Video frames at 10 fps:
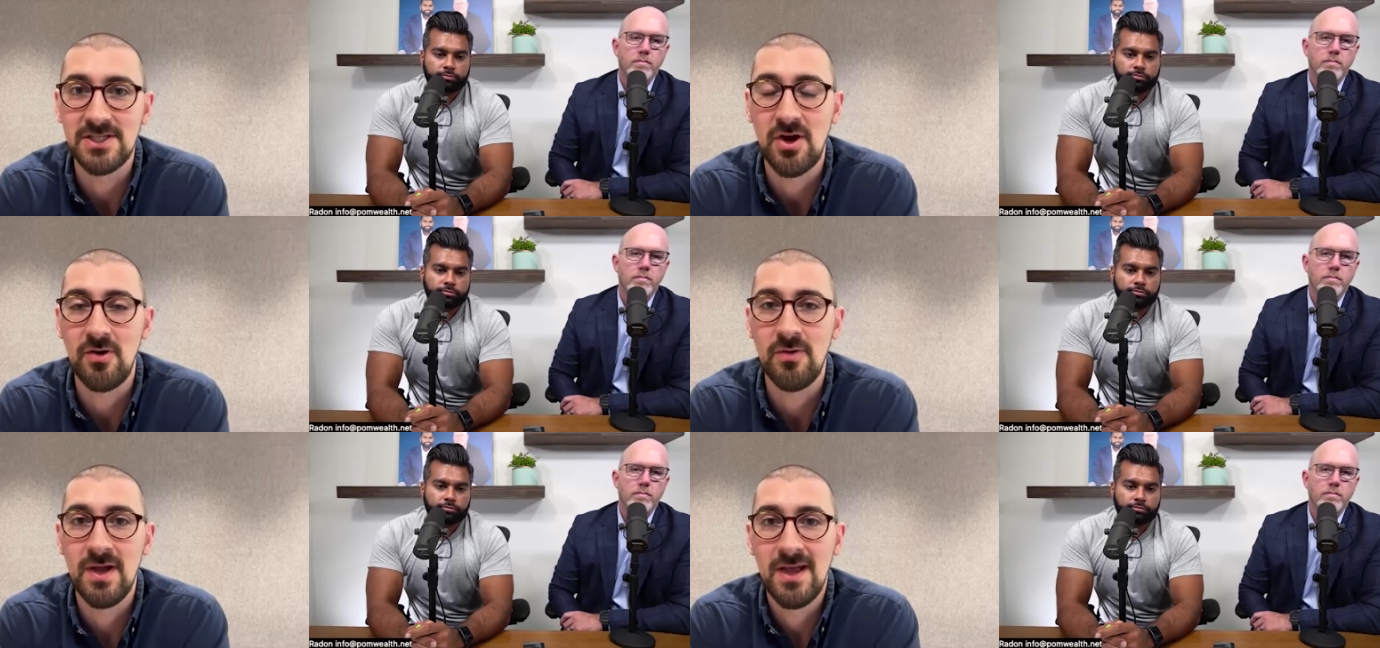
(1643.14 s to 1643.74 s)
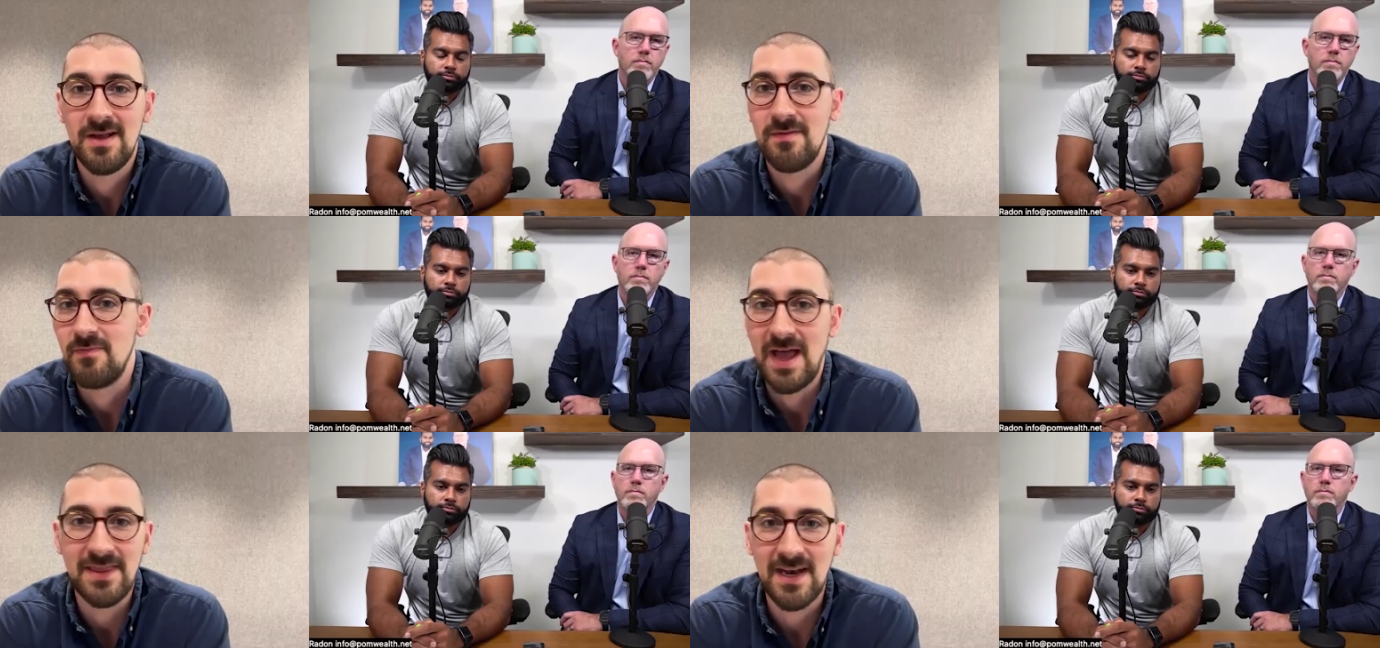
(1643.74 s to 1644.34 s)
Speaker 1: so
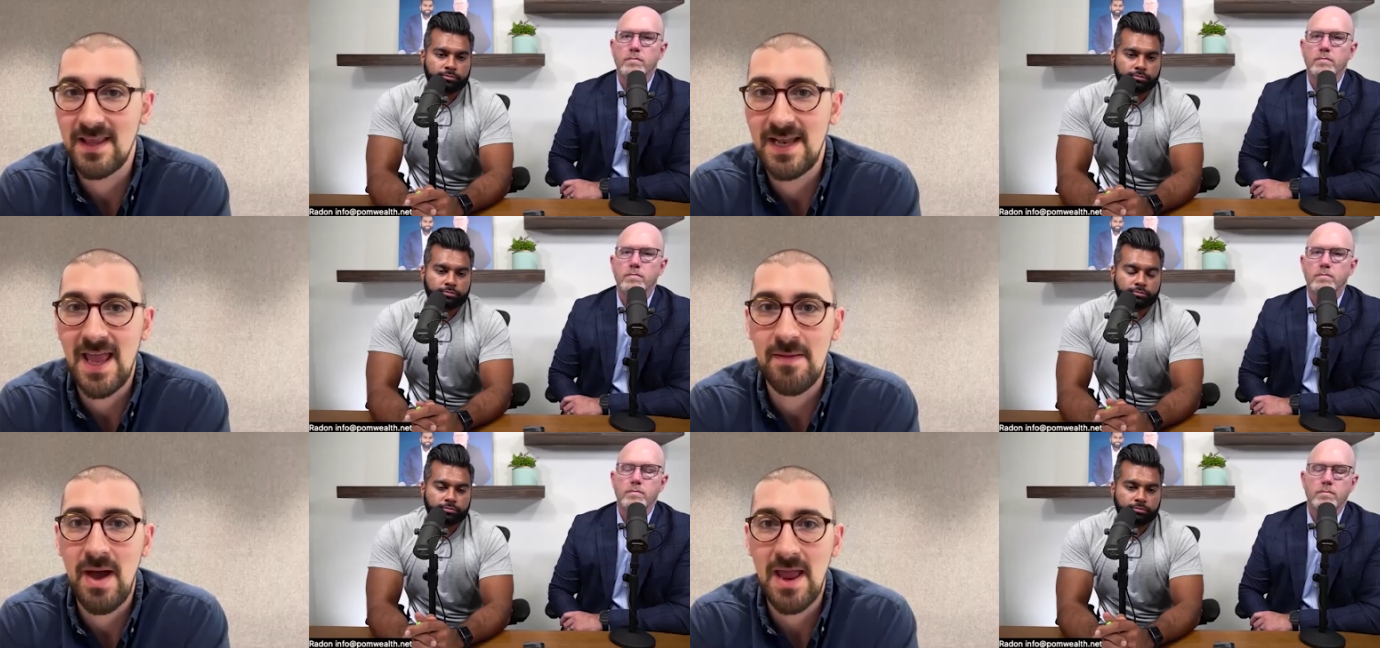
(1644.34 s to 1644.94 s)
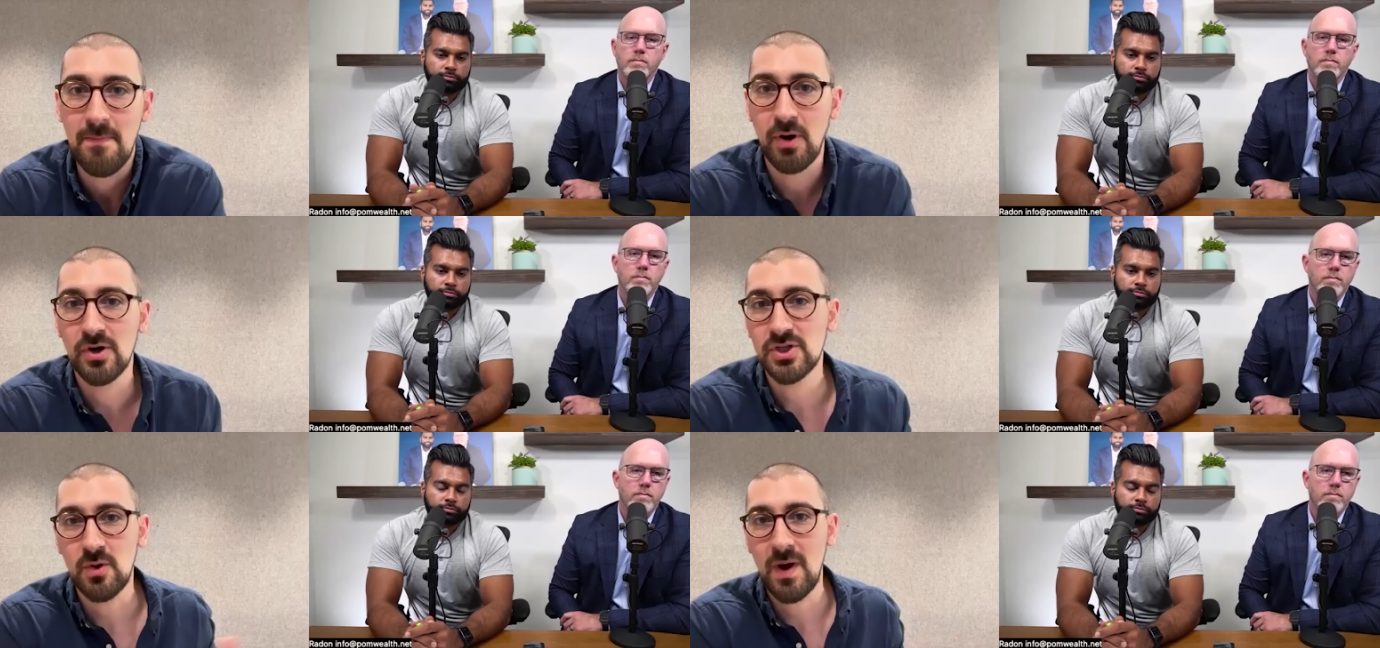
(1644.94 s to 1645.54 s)
at the end of the day, my
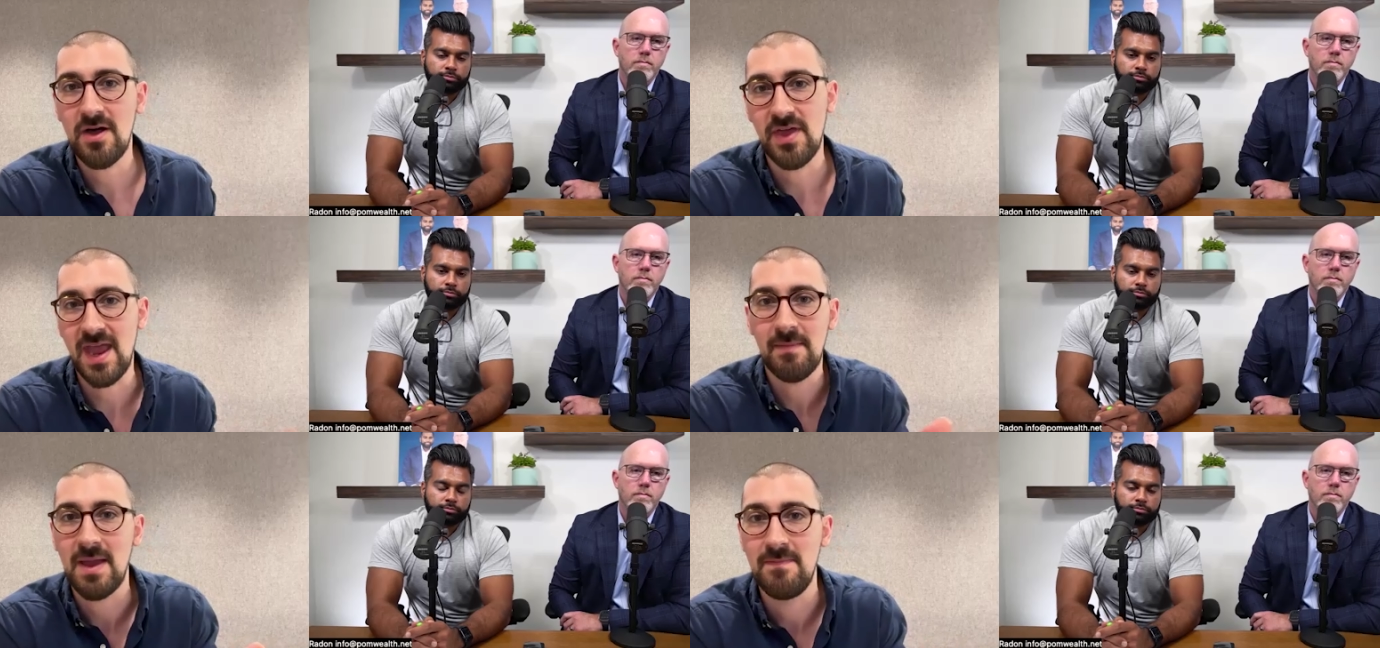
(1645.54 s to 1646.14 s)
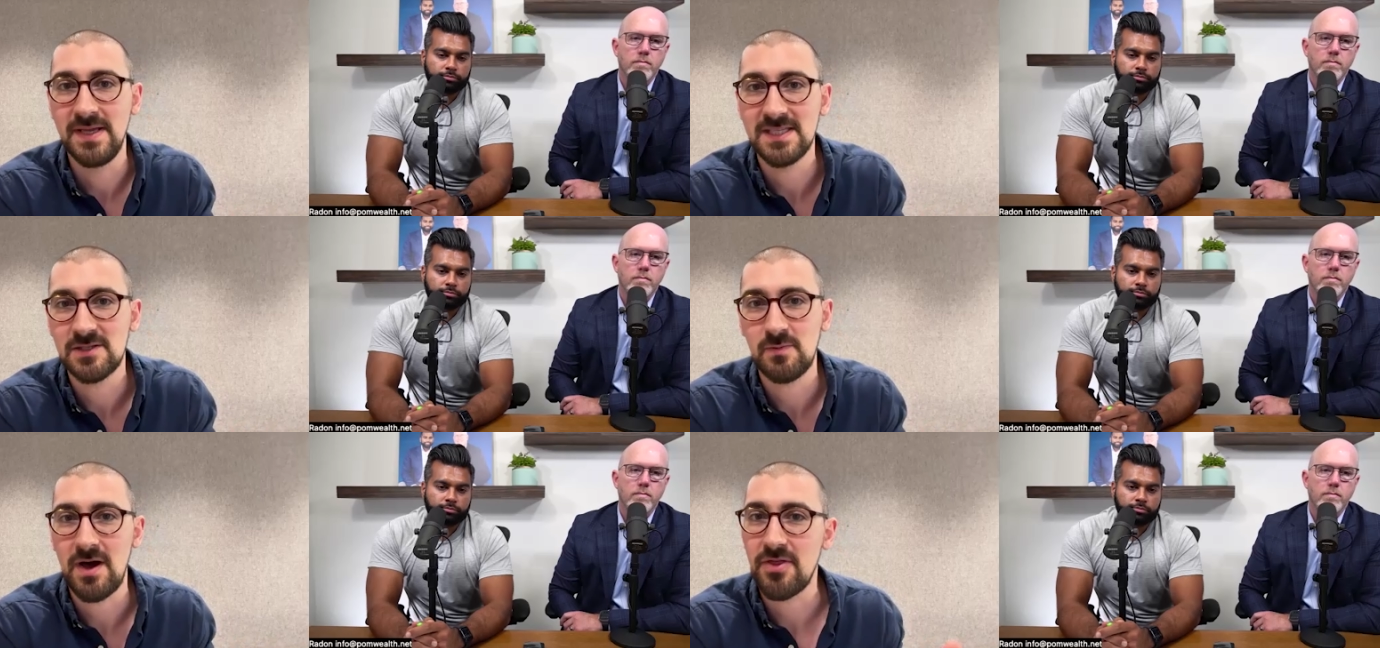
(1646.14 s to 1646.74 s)
personal wealth and my
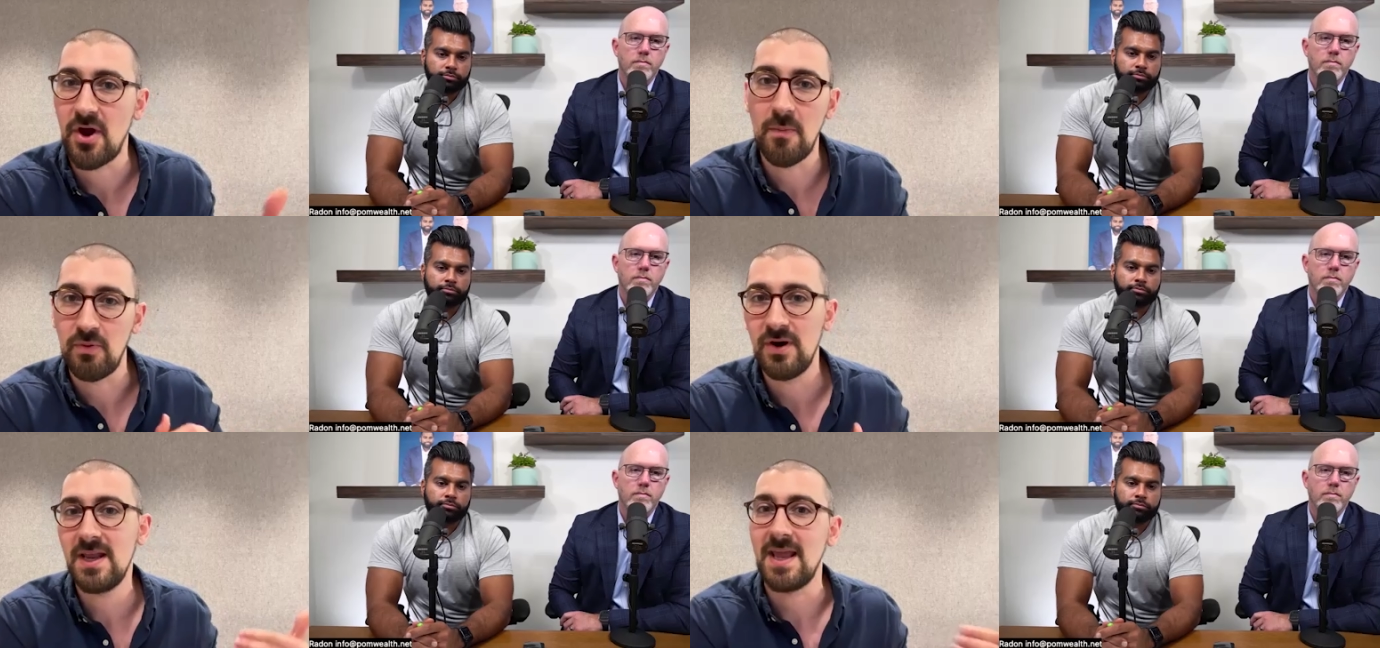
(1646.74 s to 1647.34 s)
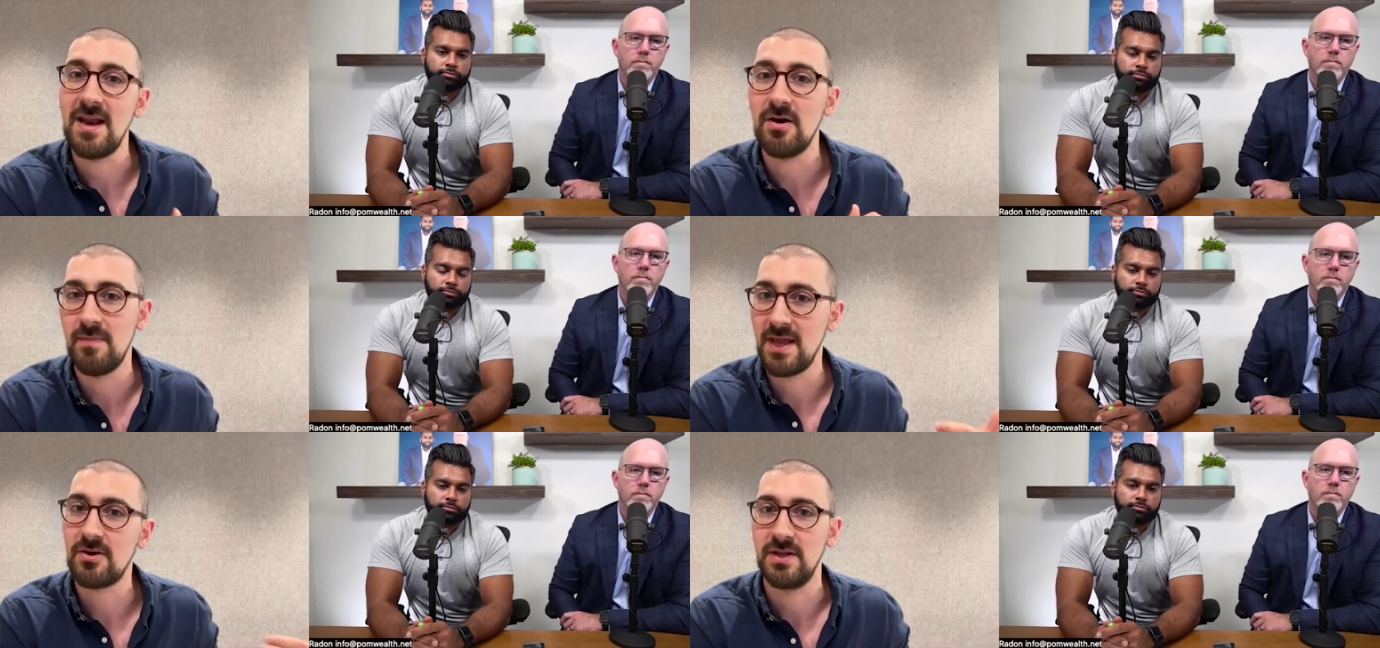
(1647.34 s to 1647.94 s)
business wealth are pretty
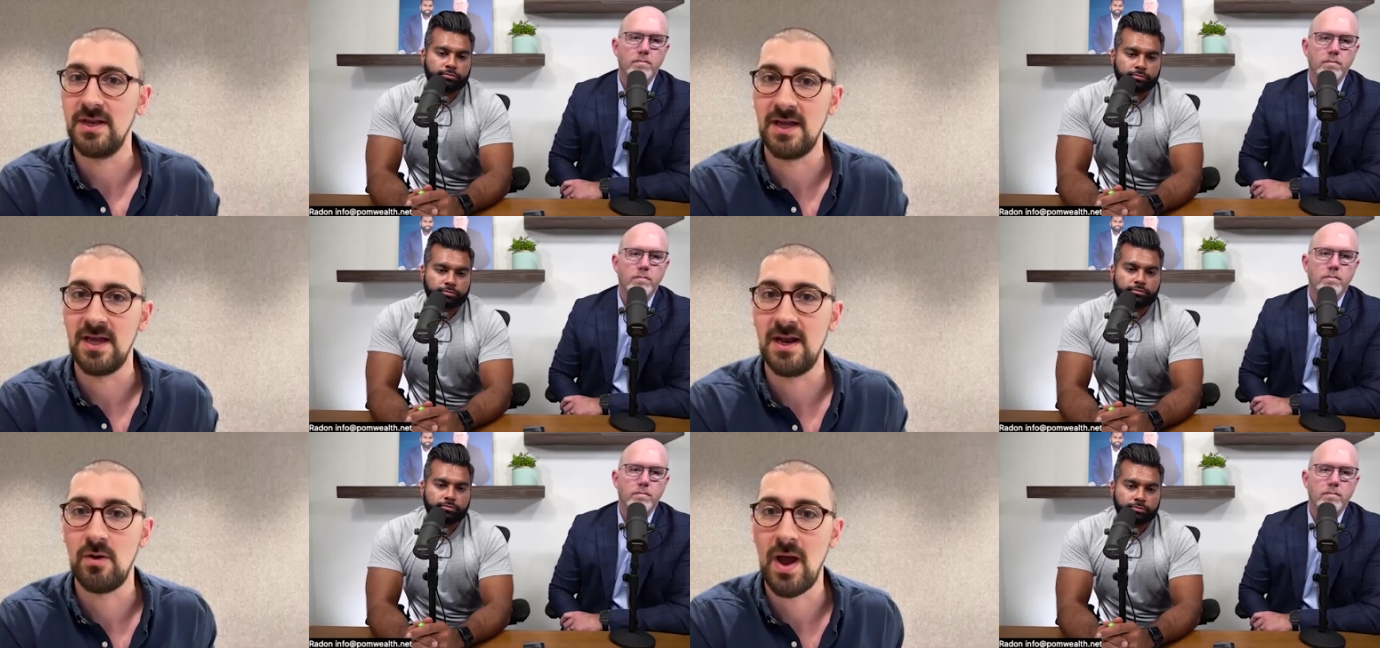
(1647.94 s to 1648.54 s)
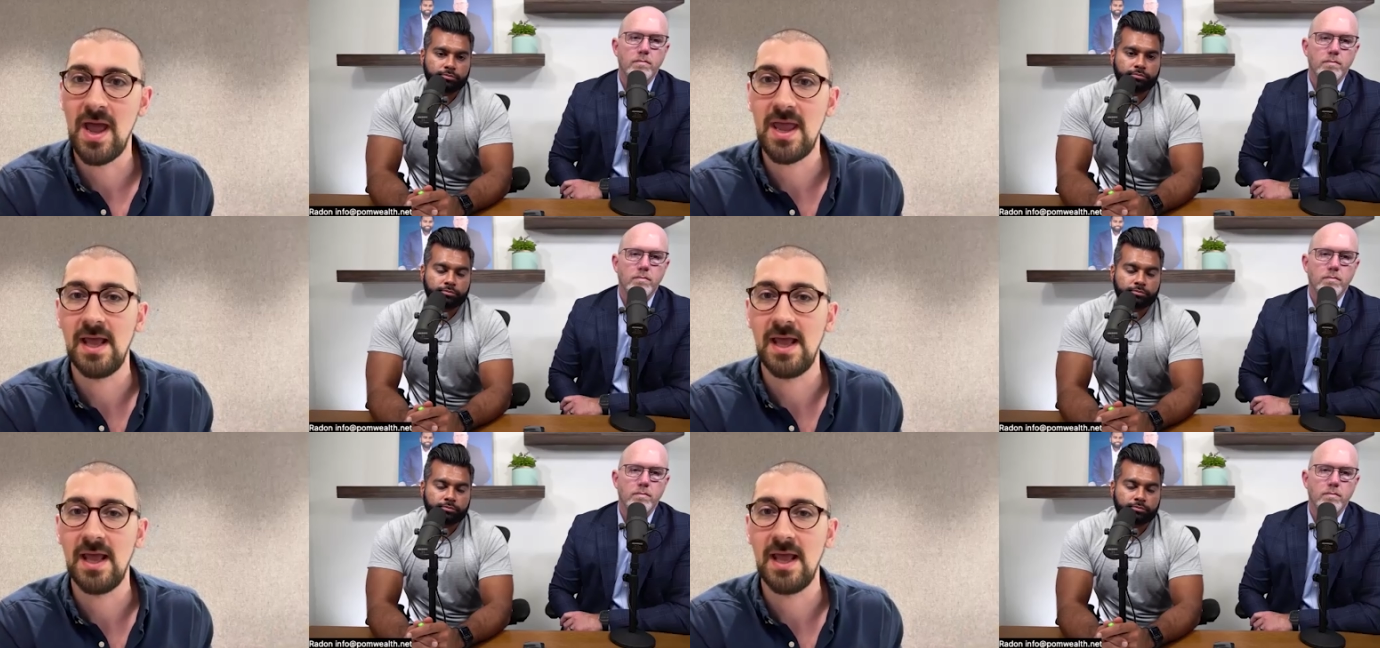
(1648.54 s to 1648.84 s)
intermingled in a way.